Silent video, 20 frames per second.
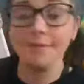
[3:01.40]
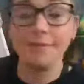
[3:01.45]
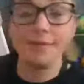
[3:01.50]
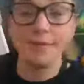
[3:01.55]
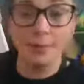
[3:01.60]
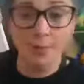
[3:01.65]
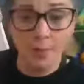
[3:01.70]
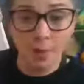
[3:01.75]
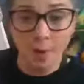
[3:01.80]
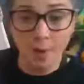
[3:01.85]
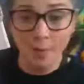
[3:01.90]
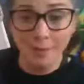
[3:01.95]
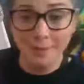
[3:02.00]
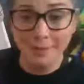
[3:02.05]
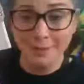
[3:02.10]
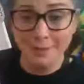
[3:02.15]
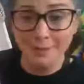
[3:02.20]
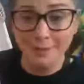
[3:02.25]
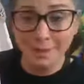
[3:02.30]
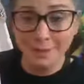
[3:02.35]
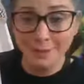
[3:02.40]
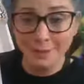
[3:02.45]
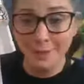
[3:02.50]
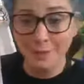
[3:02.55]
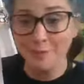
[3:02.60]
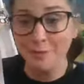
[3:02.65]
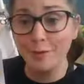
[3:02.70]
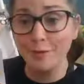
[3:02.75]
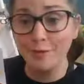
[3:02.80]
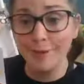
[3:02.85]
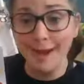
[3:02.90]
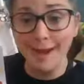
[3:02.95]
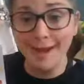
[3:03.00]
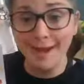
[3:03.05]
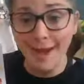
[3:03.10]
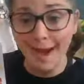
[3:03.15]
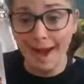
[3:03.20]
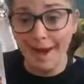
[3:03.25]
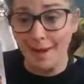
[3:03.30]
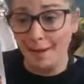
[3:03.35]
this quote, especially for right
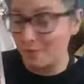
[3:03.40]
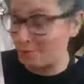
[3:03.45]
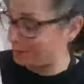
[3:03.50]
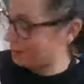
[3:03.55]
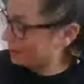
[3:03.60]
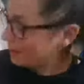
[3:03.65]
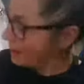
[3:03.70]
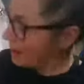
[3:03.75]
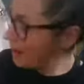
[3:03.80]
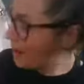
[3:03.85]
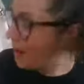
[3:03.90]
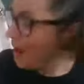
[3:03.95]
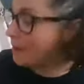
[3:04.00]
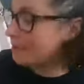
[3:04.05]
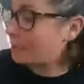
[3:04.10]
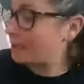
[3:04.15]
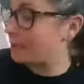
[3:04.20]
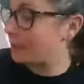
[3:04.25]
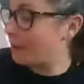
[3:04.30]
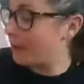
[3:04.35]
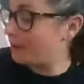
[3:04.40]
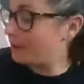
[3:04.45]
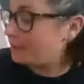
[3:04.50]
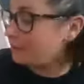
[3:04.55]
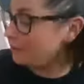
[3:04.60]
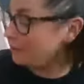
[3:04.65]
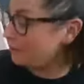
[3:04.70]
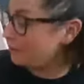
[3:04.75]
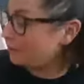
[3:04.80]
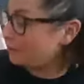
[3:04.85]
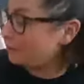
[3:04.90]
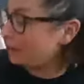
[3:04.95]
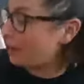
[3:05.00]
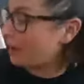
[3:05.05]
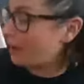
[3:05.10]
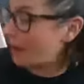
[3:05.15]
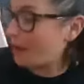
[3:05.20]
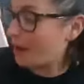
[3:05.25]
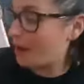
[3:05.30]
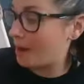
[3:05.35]
now. I would love to
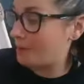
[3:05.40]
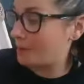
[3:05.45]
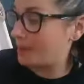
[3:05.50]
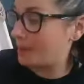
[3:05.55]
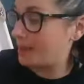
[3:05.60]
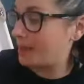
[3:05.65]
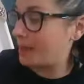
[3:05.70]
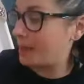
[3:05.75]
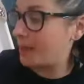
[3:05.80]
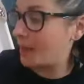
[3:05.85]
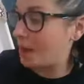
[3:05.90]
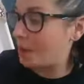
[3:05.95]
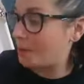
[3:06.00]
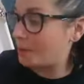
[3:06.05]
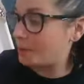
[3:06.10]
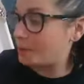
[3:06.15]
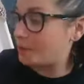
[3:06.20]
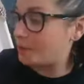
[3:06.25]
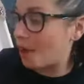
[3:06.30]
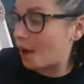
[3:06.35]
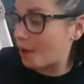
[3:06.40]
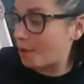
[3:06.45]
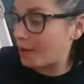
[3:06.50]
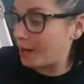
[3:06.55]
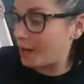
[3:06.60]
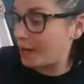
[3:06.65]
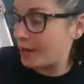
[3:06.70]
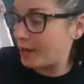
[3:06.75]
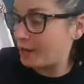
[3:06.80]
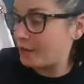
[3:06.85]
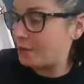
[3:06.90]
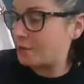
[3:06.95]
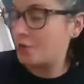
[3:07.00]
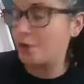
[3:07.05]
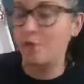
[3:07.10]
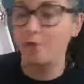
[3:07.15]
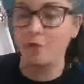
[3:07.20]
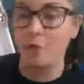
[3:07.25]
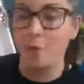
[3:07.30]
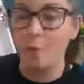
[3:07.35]
get out and garden, go
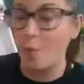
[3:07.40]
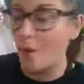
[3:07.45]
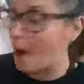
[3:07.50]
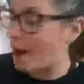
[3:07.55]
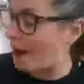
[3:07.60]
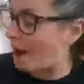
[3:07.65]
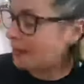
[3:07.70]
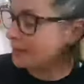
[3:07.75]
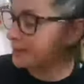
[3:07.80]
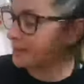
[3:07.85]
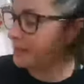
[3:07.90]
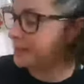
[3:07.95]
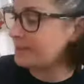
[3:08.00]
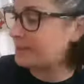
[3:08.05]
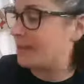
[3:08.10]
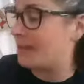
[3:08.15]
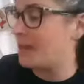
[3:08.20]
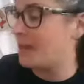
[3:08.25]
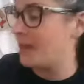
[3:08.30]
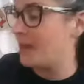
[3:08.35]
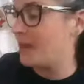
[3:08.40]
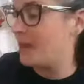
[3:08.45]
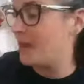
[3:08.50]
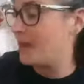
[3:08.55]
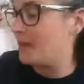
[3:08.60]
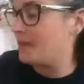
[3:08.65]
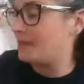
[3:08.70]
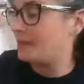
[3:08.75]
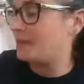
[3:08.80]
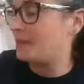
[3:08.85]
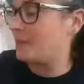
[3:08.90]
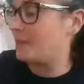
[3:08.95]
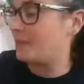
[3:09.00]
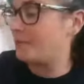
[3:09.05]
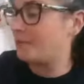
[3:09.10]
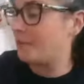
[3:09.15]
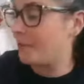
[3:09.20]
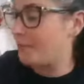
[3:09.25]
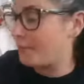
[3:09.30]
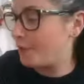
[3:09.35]
for walks, see the
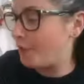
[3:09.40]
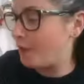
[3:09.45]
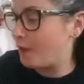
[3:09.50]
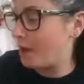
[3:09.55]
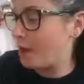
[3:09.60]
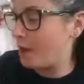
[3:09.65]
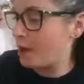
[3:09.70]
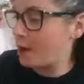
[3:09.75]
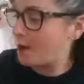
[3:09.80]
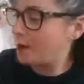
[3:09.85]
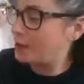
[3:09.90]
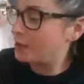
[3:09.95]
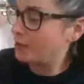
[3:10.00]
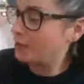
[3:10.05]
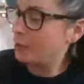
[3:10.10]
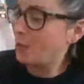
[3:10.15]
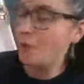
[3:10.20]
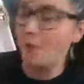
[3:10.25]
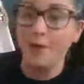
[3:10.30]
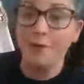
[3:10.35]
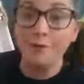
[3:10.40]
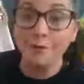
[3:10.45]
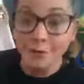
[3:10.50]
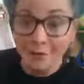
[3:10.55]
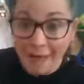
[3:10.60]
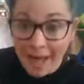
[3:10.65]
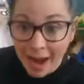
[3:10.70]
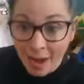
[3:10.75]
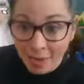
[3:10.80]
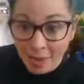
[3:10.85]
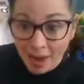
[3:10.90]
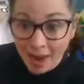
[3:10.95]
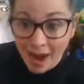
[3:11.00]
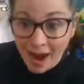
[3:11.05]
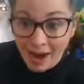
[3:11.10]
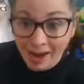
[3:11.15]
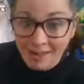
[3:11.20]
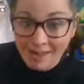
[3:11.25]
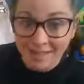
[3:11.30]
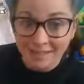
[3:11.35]
river, go on flower
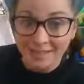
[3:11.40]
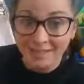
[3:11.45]
hunts,